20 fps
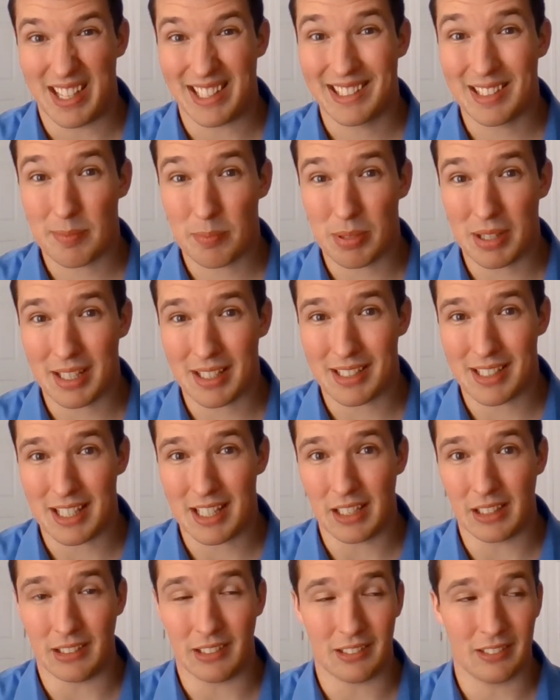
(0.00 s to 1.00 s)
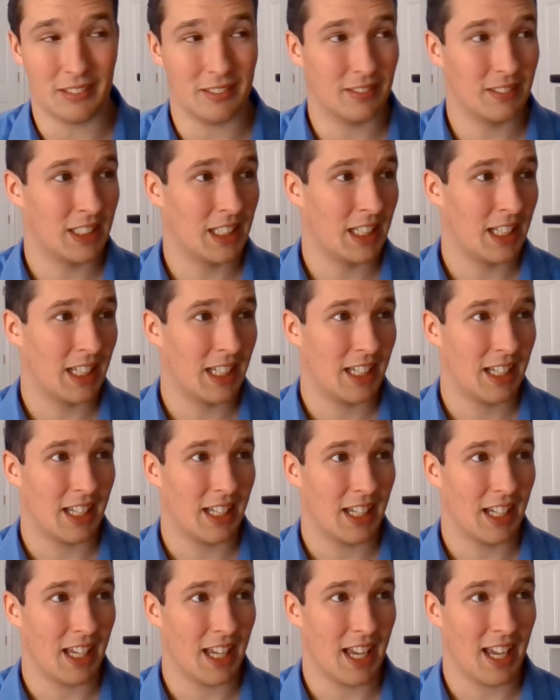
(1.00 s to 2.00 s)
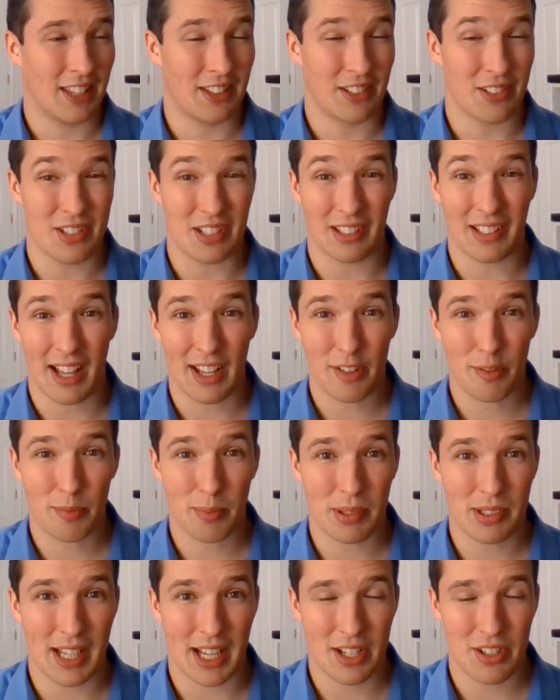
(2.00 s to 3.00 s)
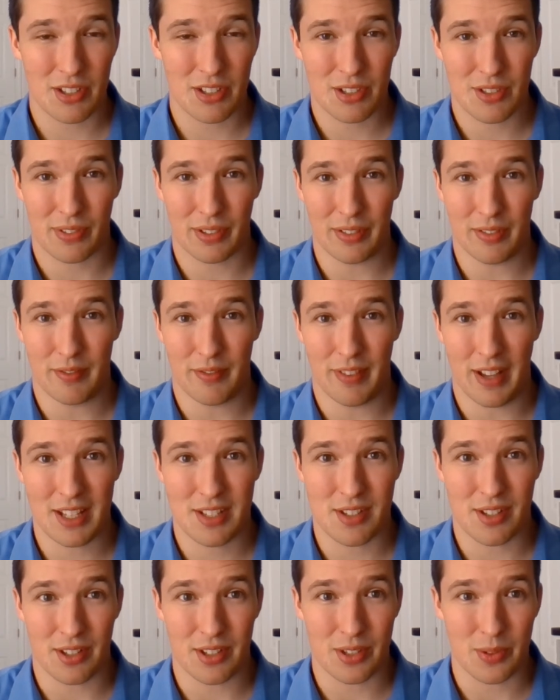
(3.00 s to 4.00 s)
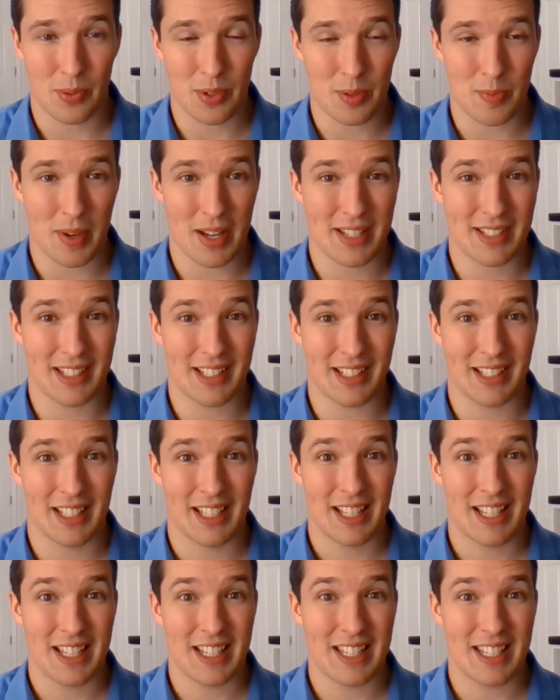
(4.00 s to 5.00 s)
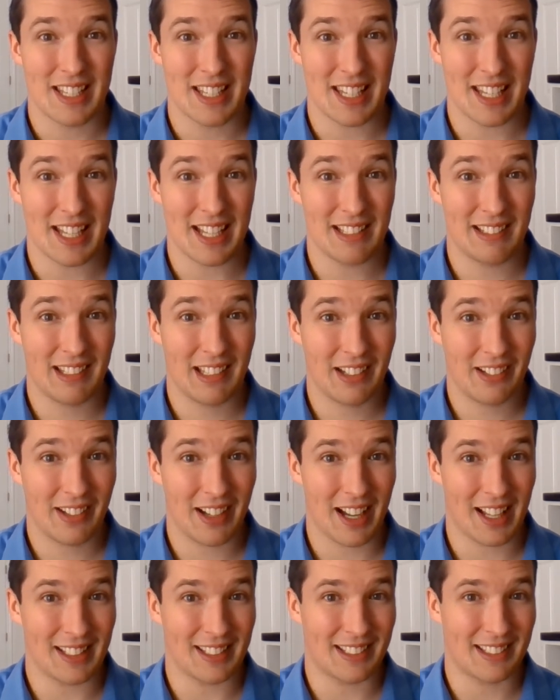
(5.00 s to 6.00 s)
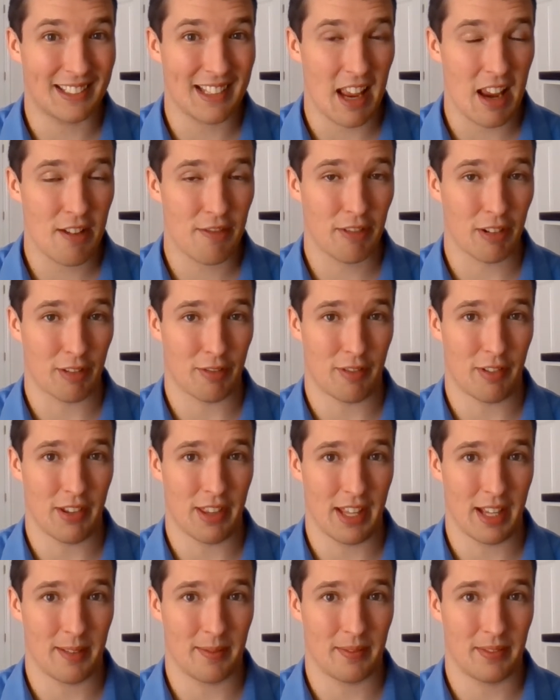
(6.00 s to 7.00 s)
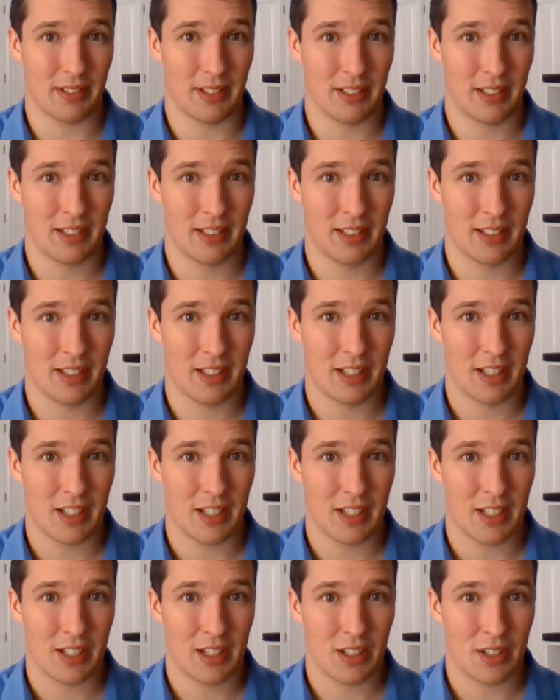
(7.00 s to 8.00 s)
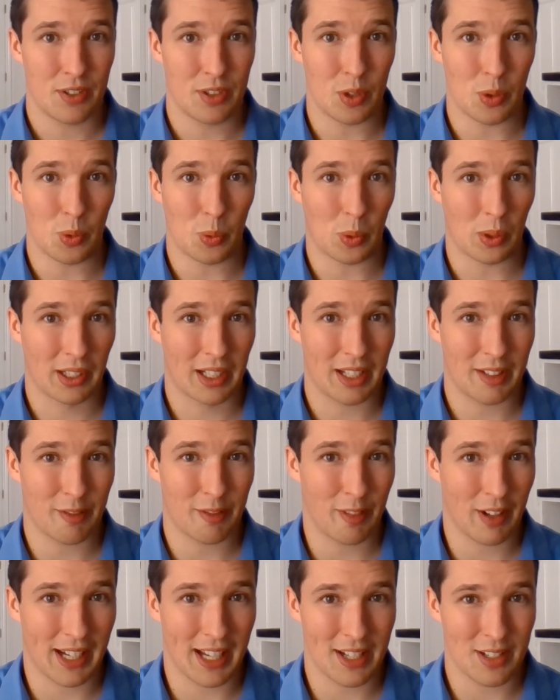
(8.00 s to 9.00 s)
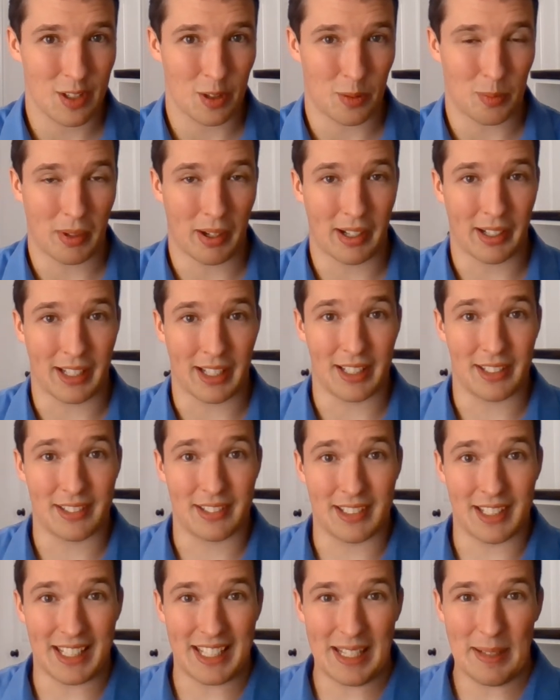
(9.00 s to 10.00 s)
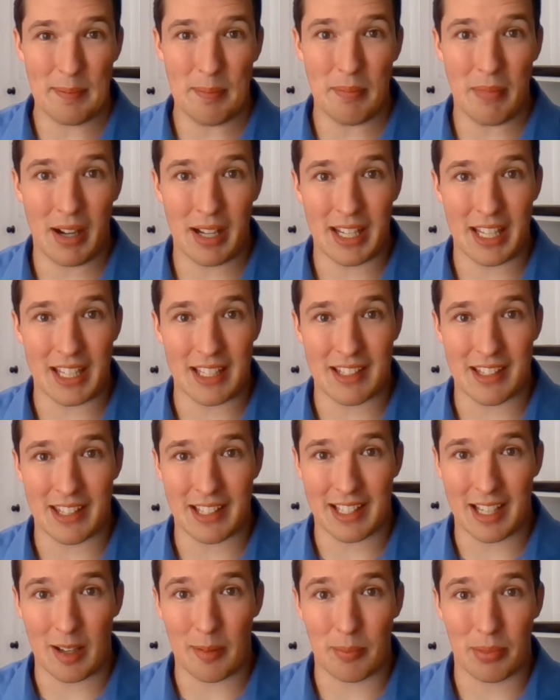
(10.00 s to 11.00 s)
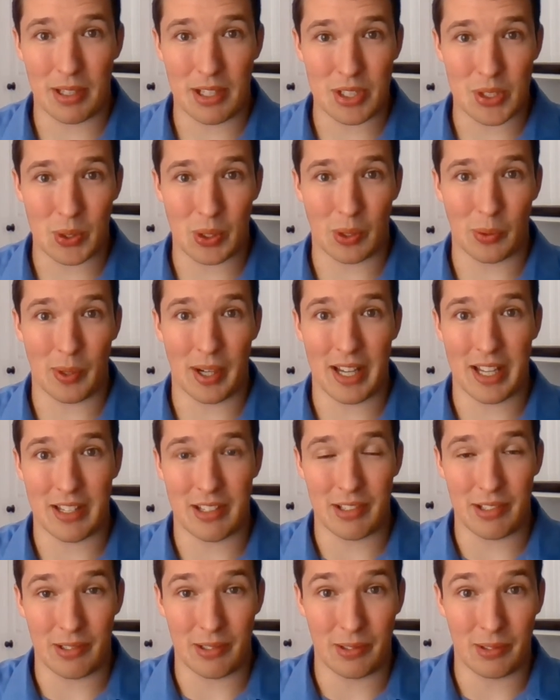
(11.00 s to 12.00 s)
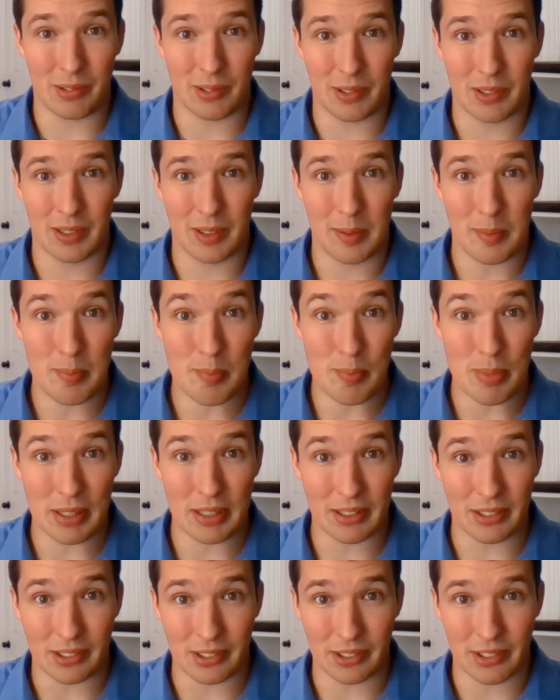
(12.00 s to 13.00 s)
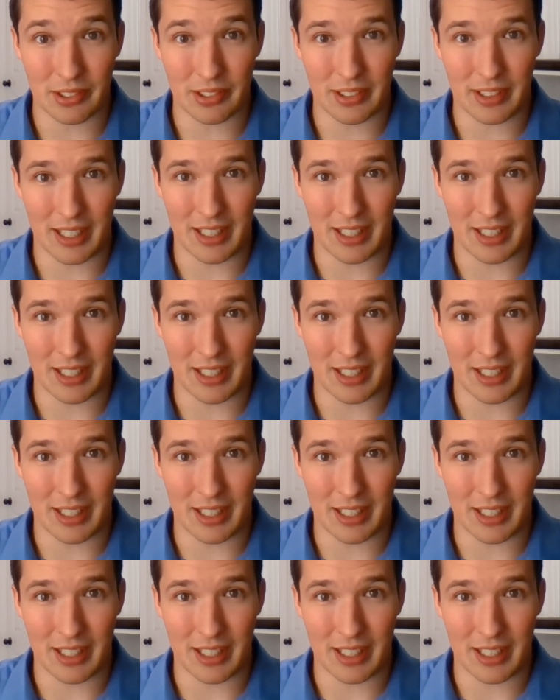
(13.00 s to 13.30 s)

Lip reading: It's a big deal. And there's a lot of protections for investors, which makes it easier and safer for them to work in financial markets, to get money to the companies who are ready to build